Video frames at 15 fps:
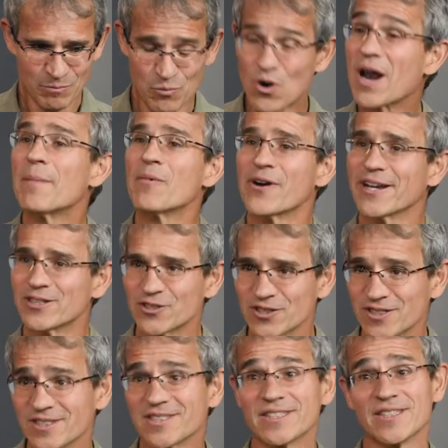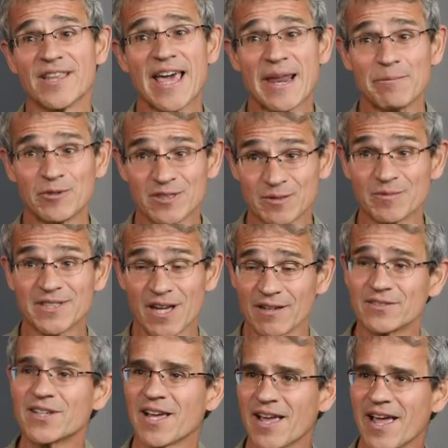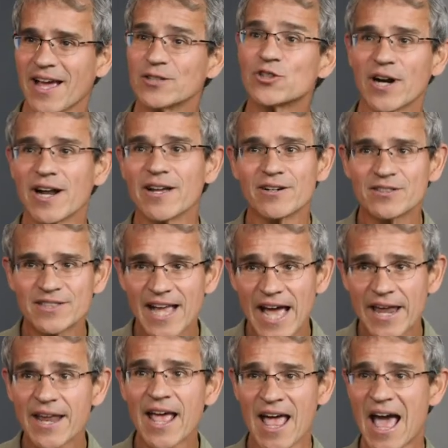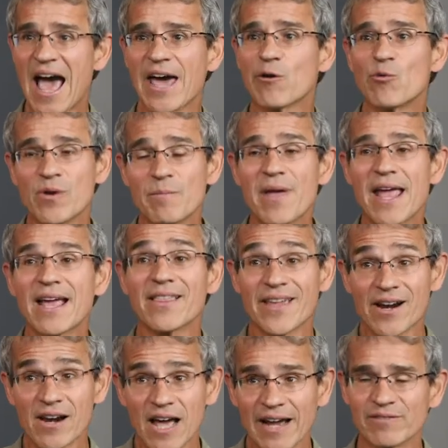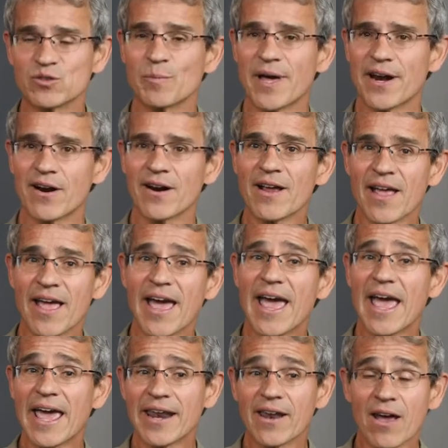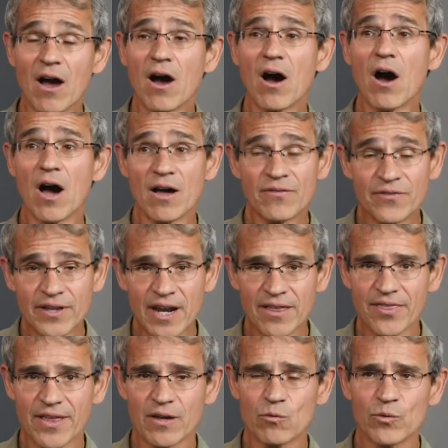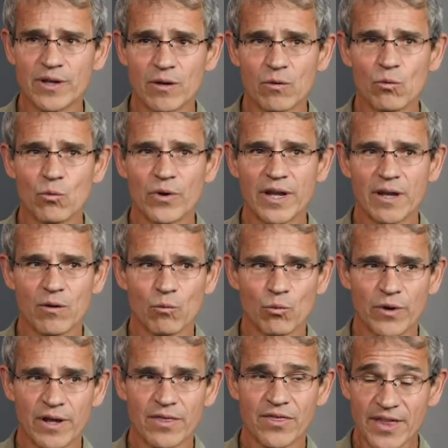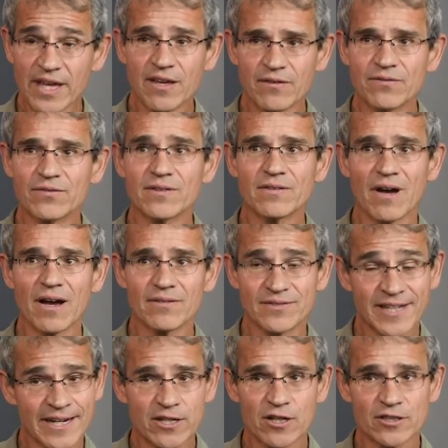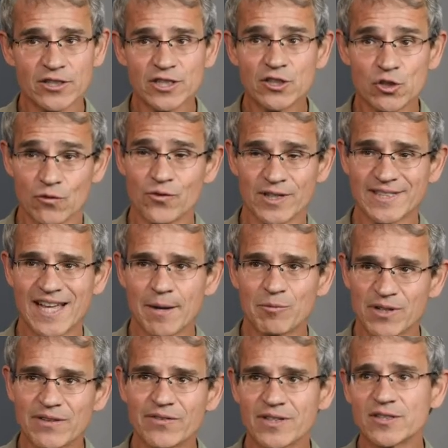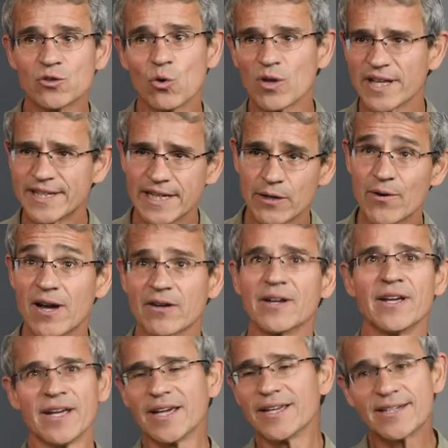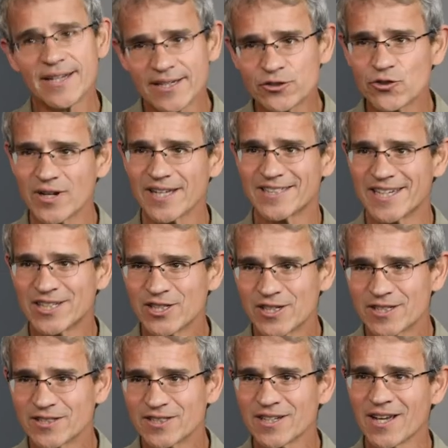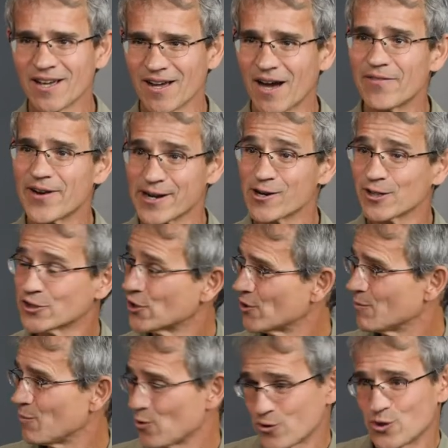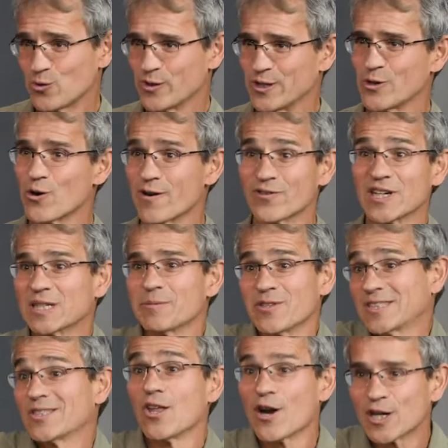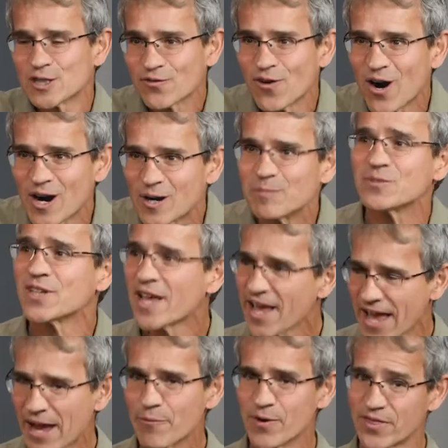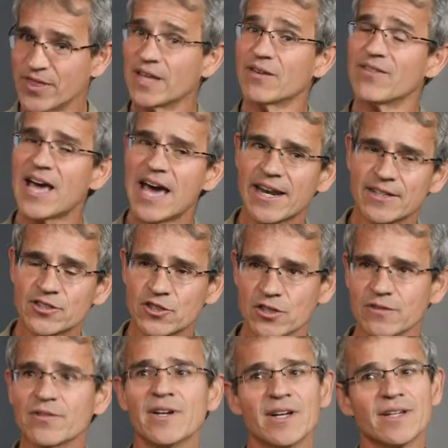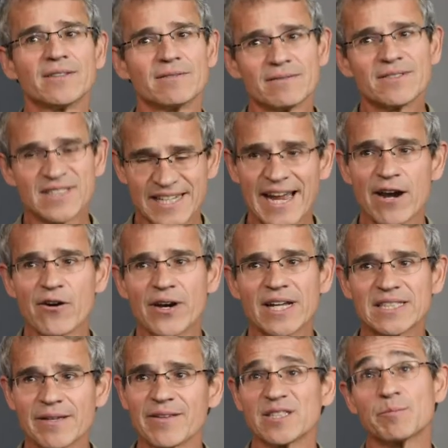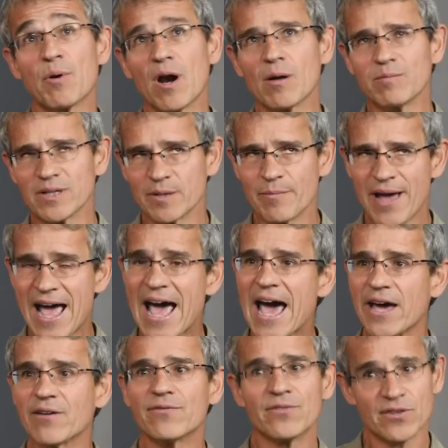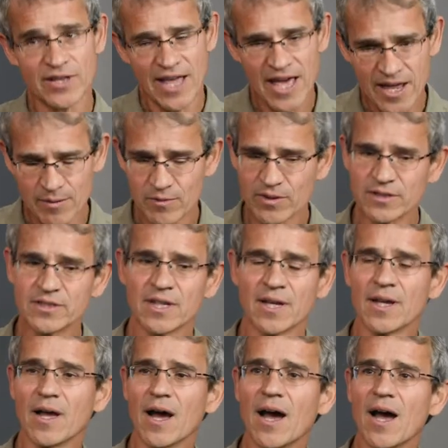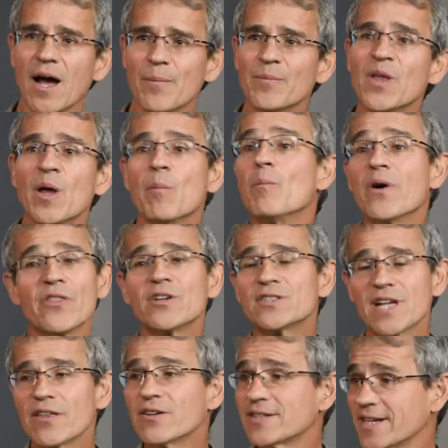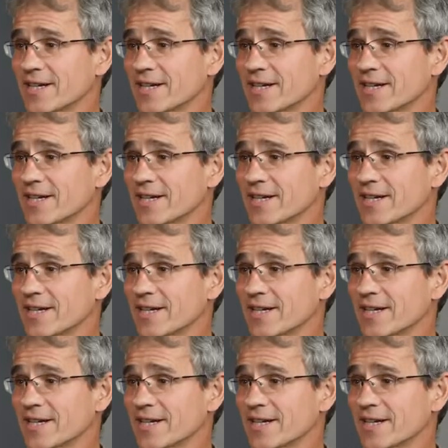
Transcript: primary interest is in the animals themselves and trying to understand how do we make their lives better. And often I think we think of technology. So for example, even this whole idea around industrialization of agriculture, and both you and Lenore have talked about these large farms, and we think of that as sort of scary and something that's probably bad for the animals. But there's other